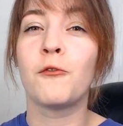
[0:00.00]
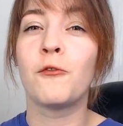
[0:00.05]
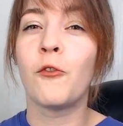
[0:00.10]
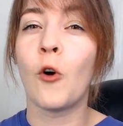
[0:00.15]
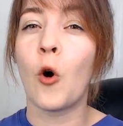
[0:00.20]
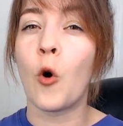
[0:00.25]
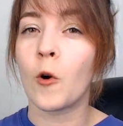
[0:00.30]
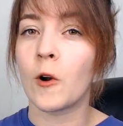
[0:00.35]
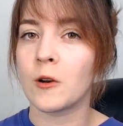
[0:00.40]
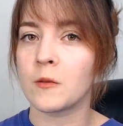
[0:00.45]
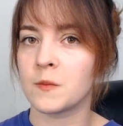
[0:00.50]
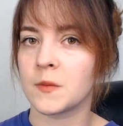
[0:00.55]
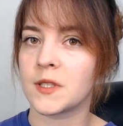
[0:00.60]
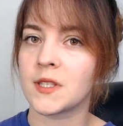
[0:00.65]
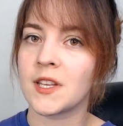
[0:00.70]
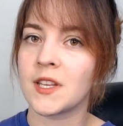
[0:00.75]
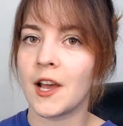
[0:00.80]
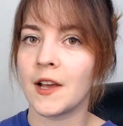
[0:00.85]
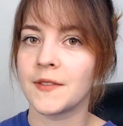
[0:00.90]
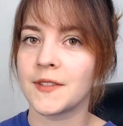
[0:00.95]

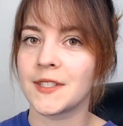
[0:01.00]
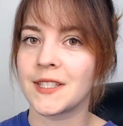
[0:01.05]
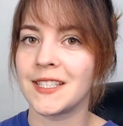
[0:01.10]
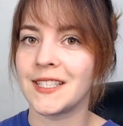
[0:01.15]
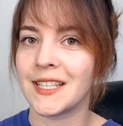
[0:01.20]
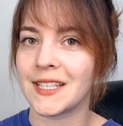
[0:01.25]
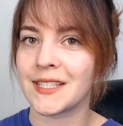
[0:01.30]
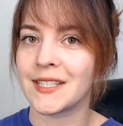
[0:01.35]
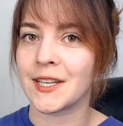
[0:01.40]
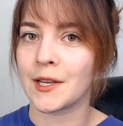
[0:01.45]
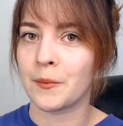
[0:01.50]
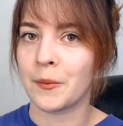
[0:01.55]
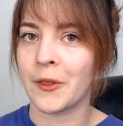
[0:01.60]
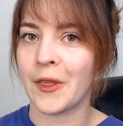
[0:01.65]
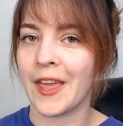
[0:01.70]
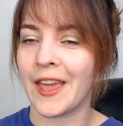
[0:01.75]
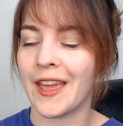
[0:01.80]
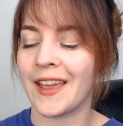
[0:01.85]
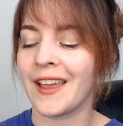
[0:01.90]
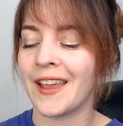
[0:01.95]
forms of sadistic
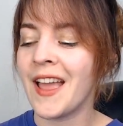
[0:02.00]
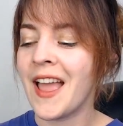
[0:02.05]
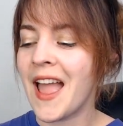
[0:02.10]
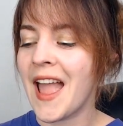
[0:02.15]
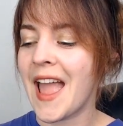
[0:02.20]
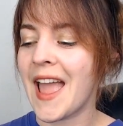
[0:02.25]
play